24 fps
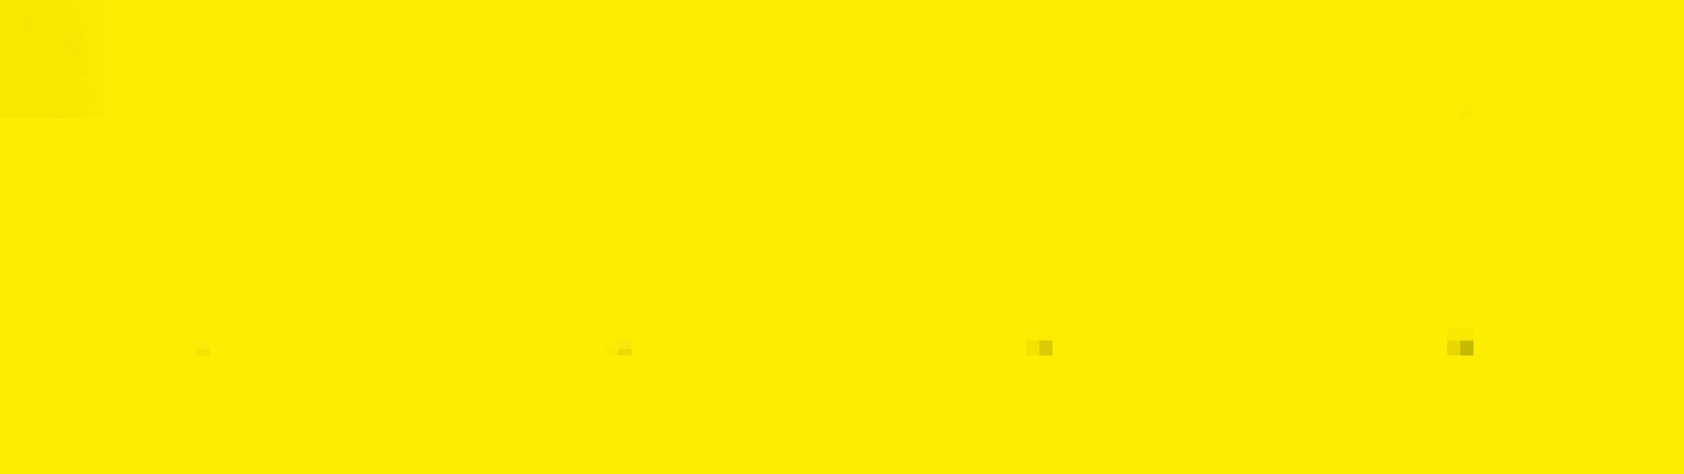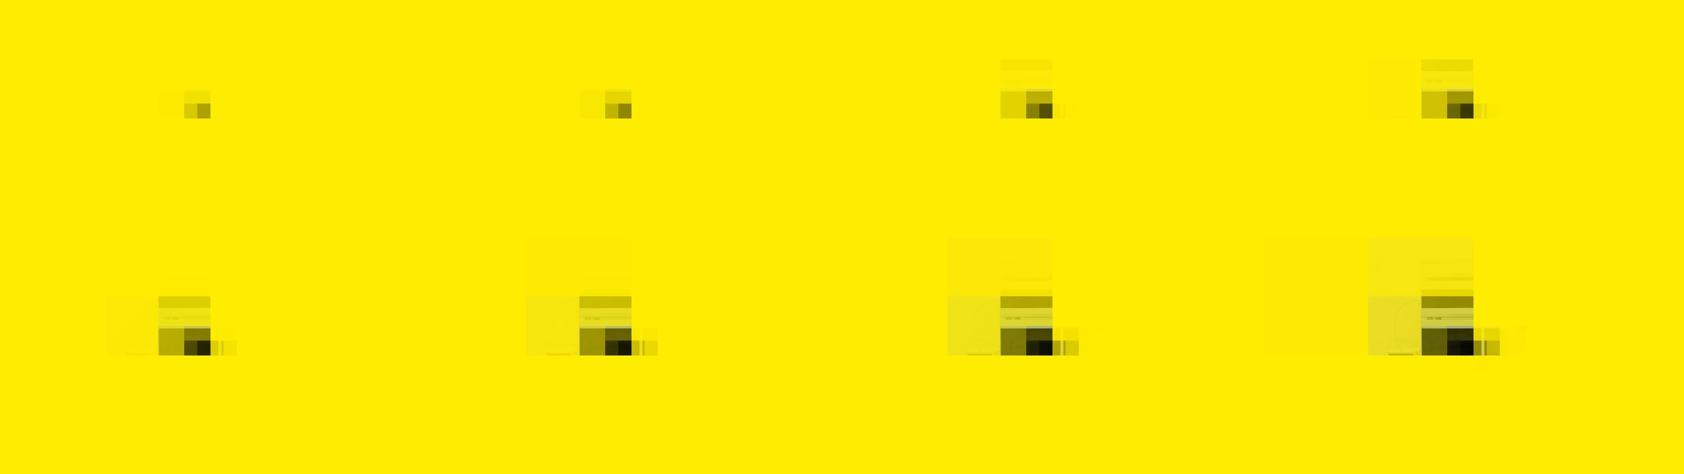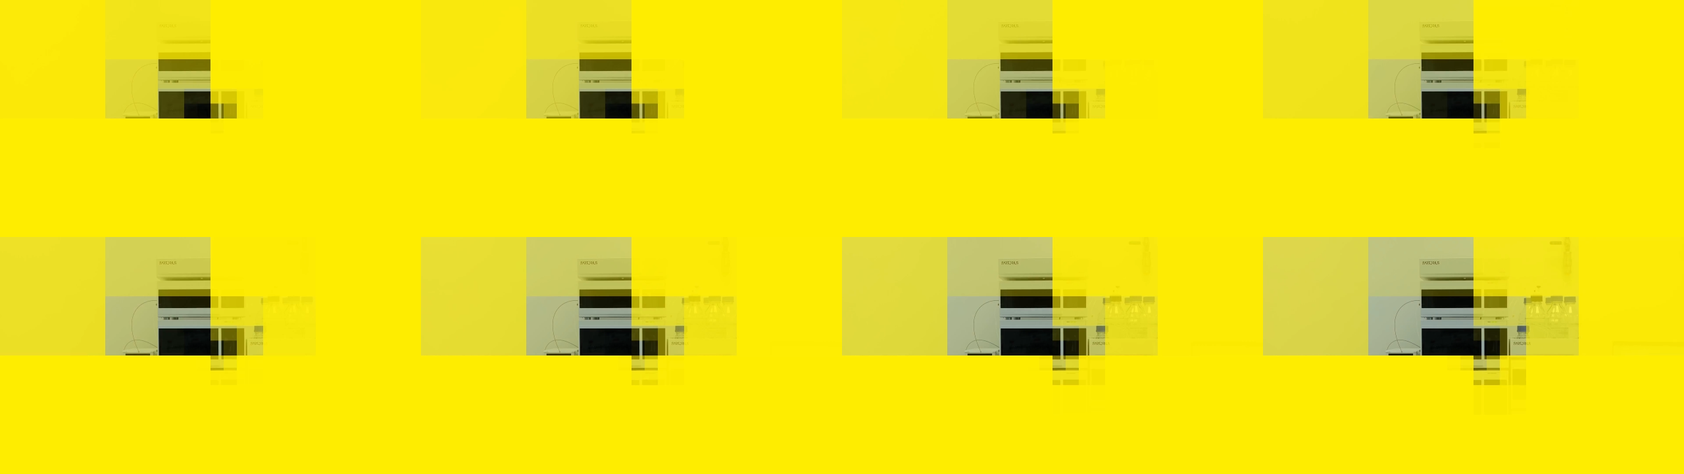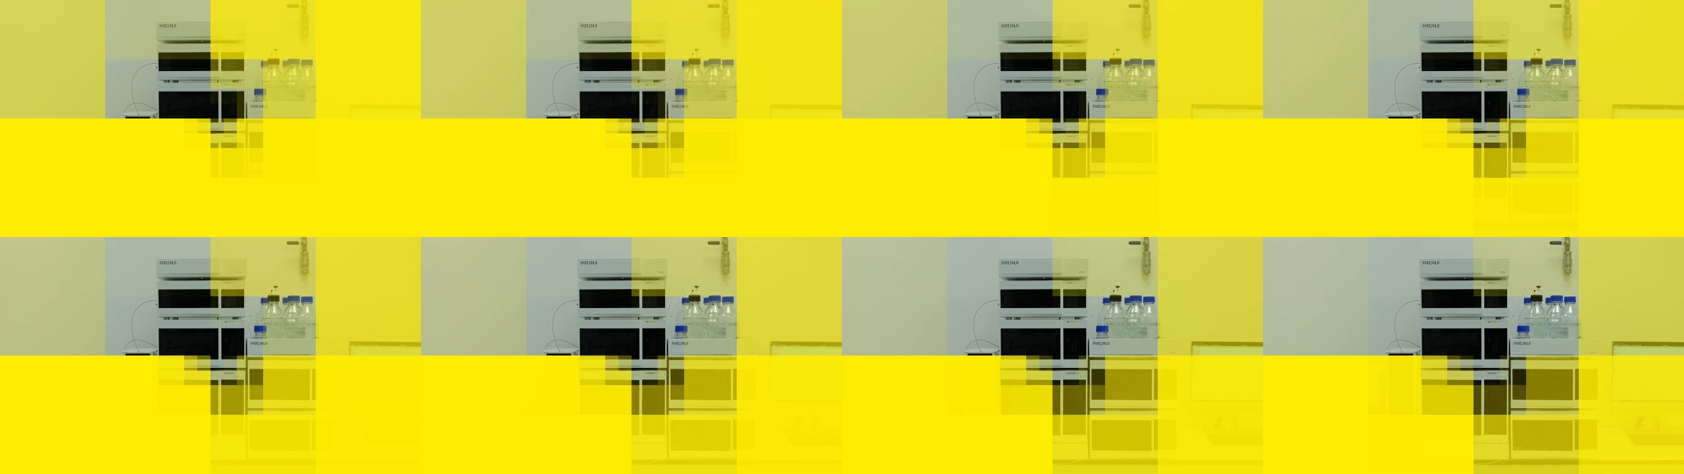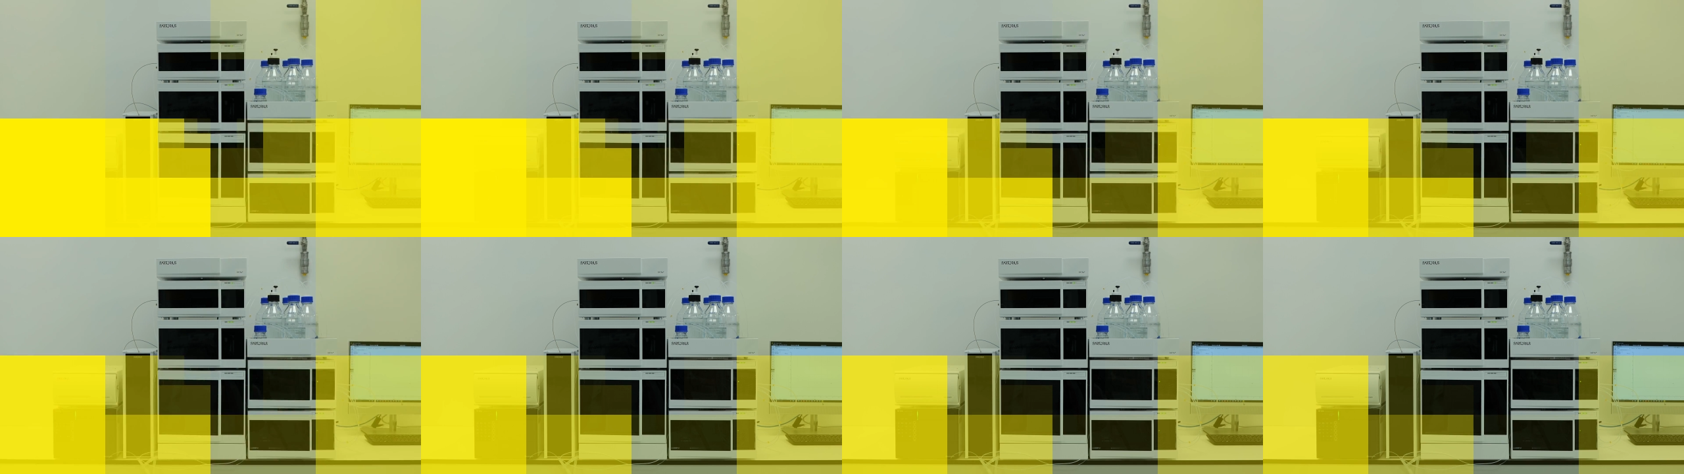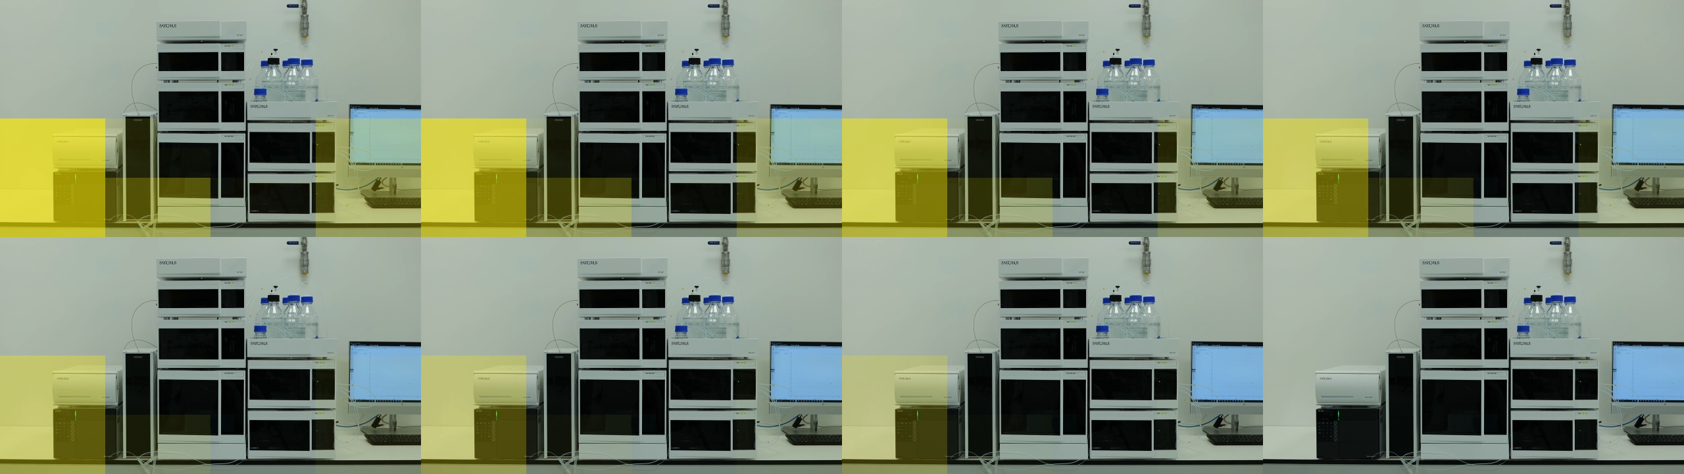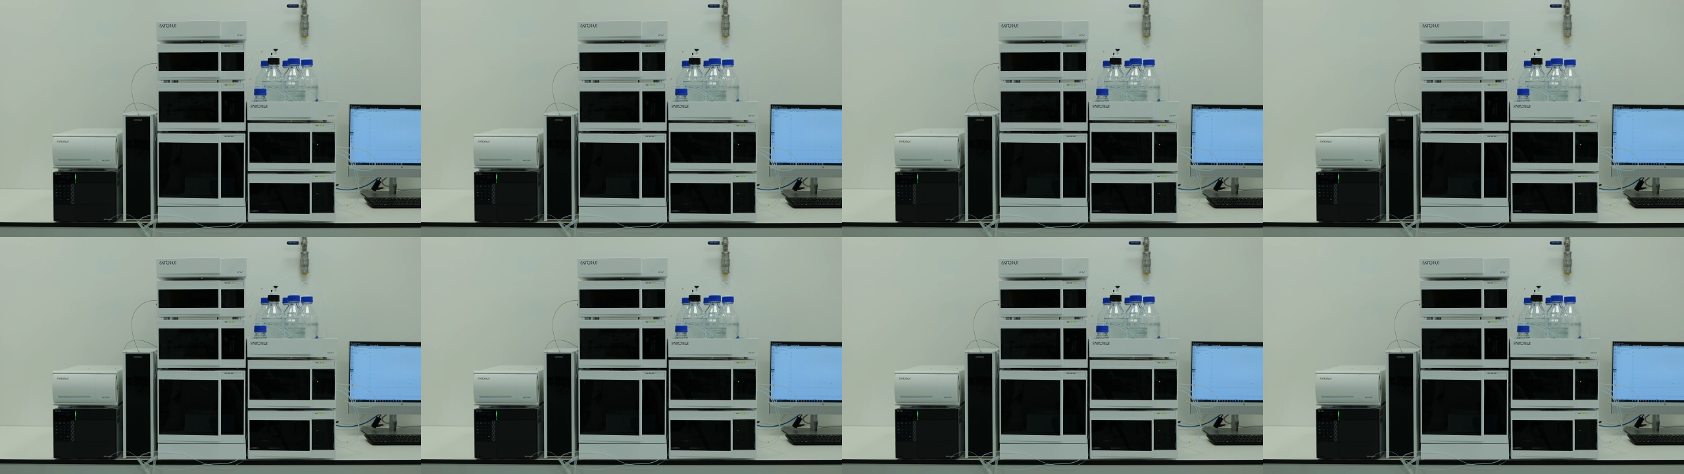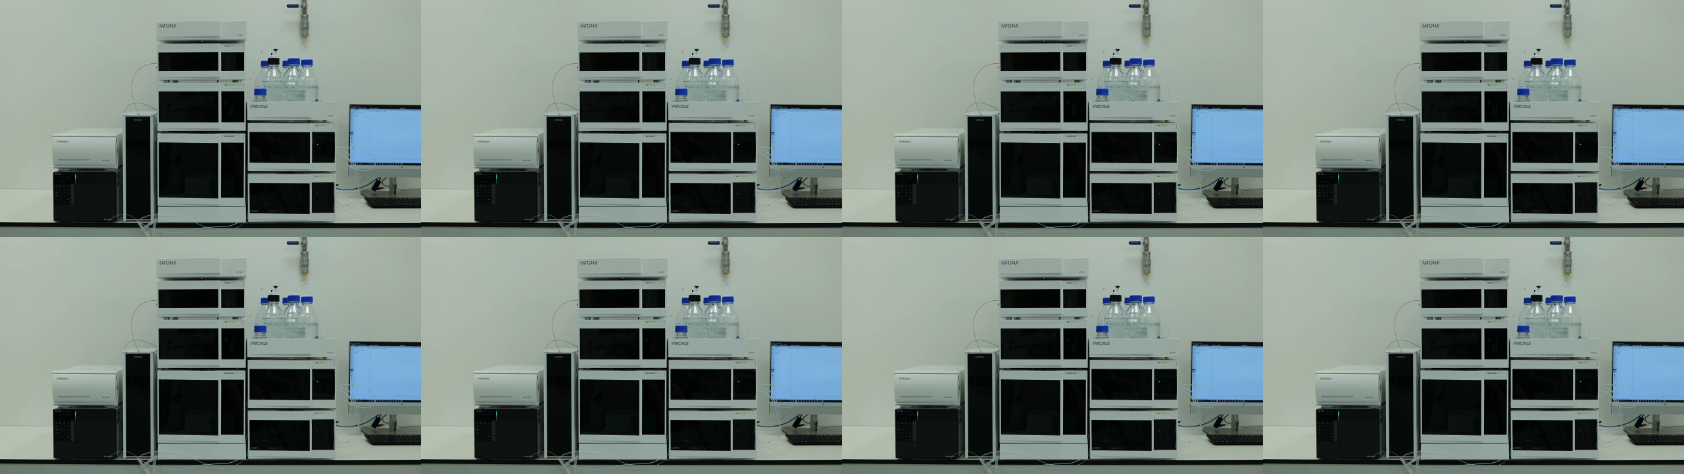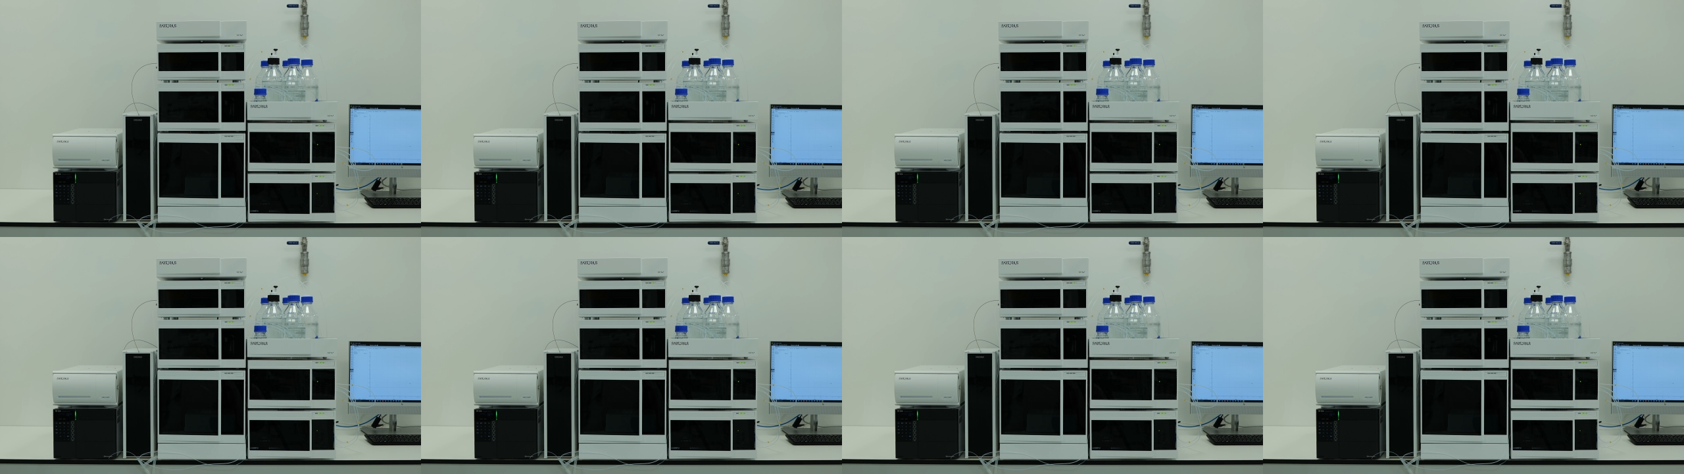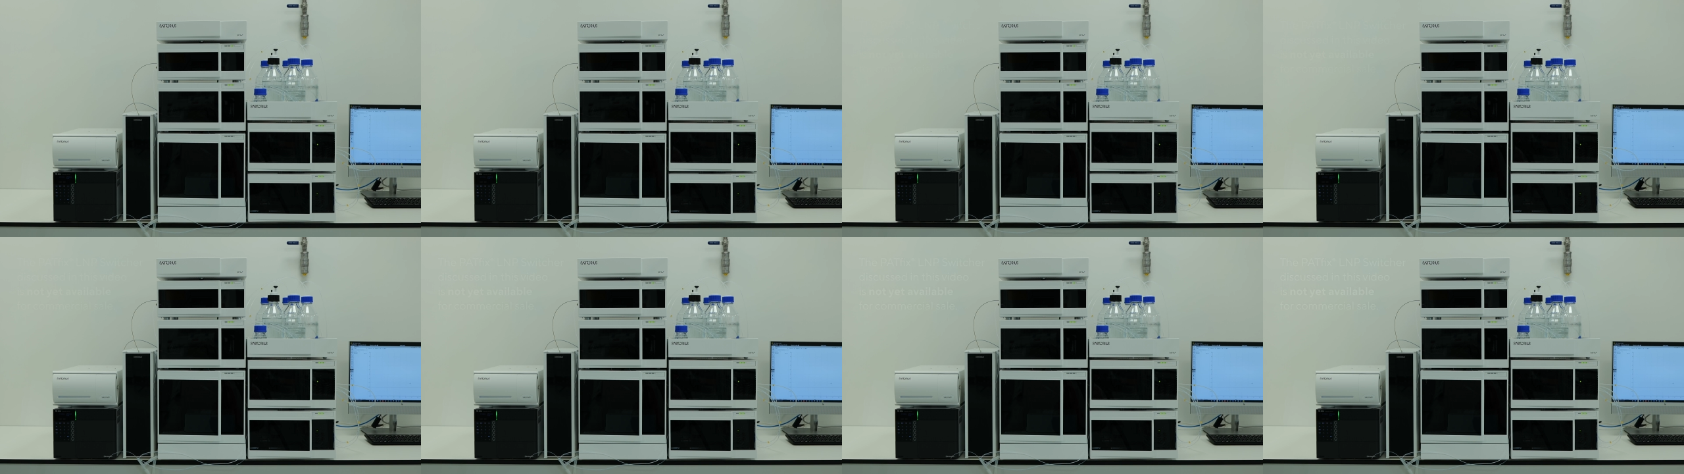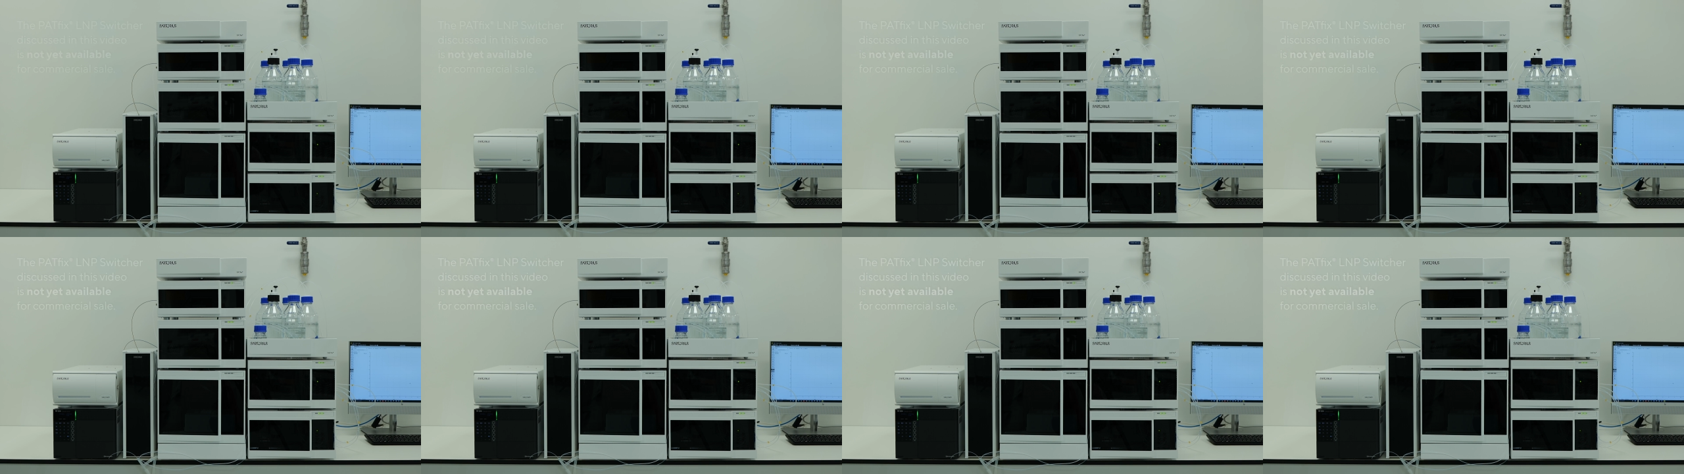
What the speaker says: Nobody's mouth can be seen.